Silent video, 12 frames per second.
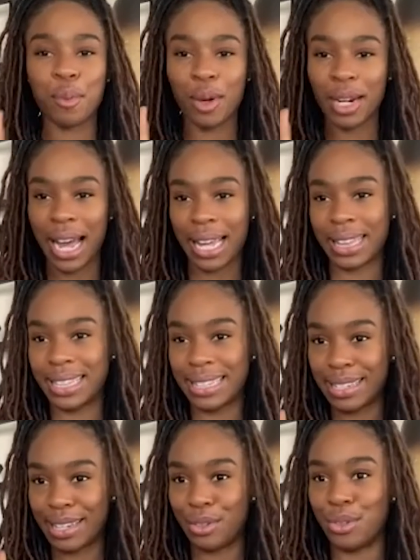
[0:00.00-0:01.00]
what
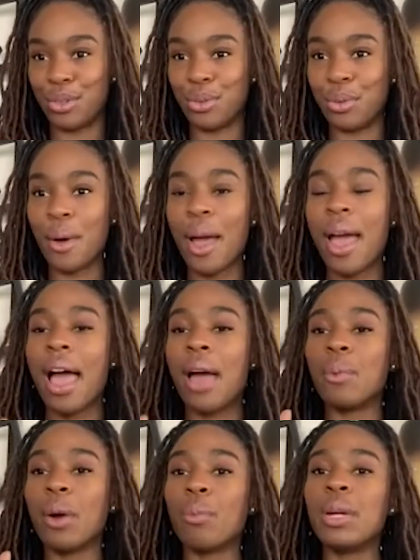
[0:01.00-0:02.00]
athletes can do.
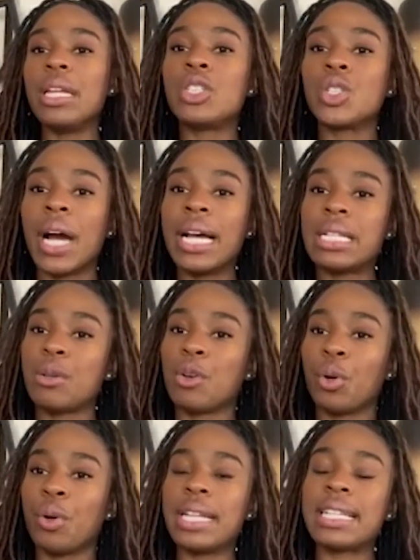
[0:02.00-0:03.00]
And we're really trying to
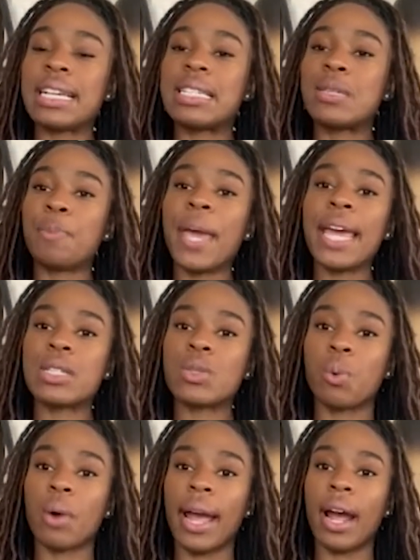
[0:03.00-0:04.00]
create a space
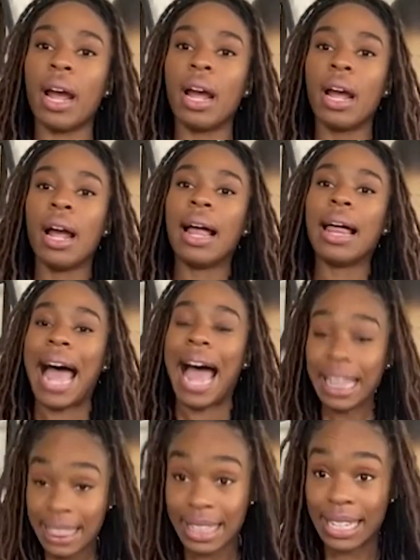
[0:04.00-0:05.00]
where
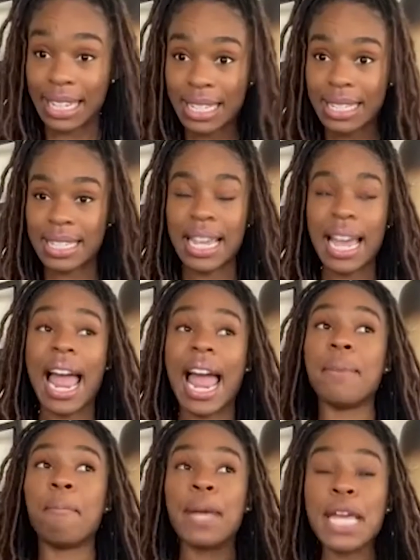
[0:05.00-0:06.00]
athletes
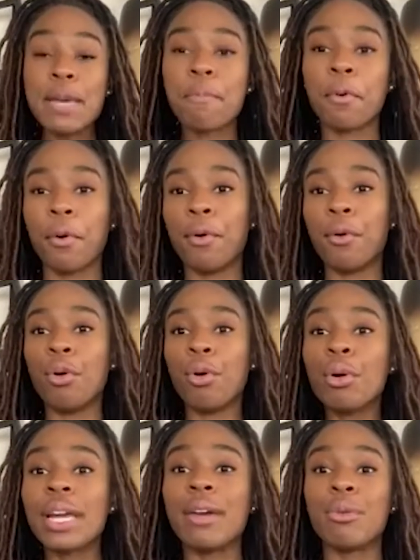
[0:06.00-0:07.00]
and people
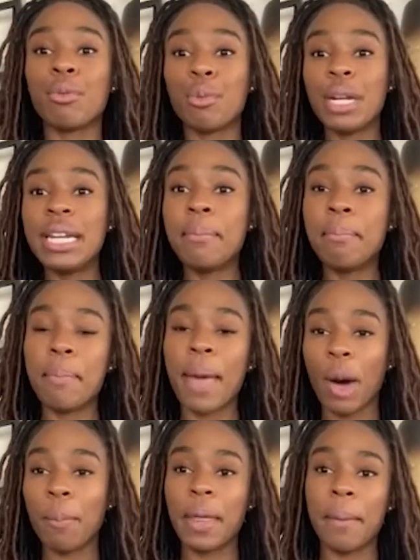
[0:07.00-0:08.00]
who can really
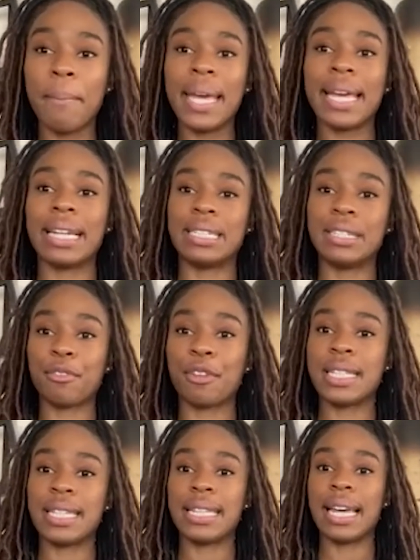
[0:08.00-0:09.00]
help them make a
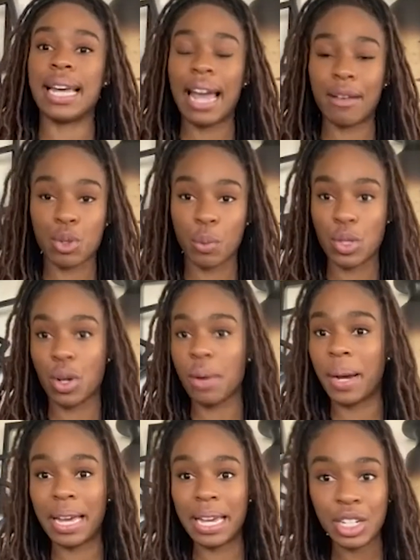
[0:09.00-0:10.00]
difference in their lives. So we're talking
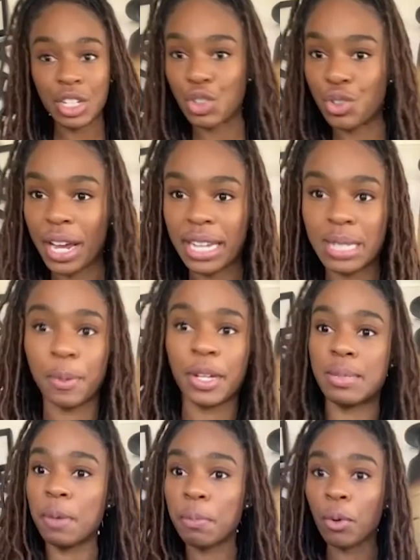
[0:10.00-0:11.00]
about industry
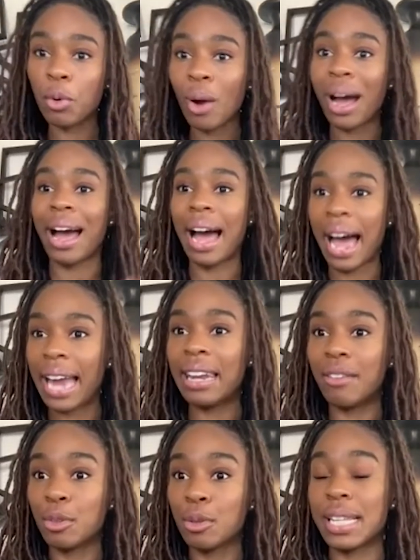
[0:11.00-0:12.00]
experts, people who are high
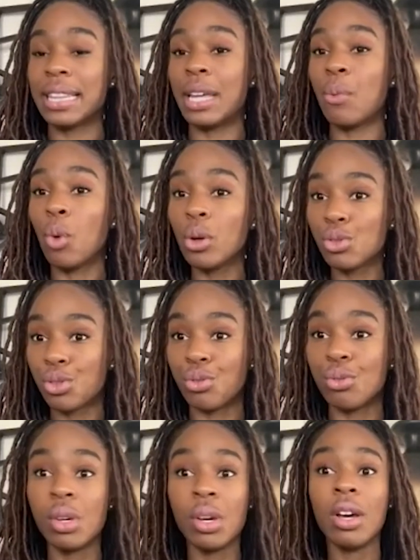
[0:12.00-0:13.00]
levels that they want
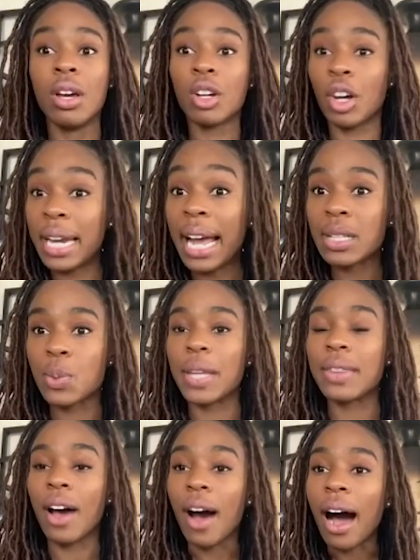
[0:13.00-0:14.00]
to connect with,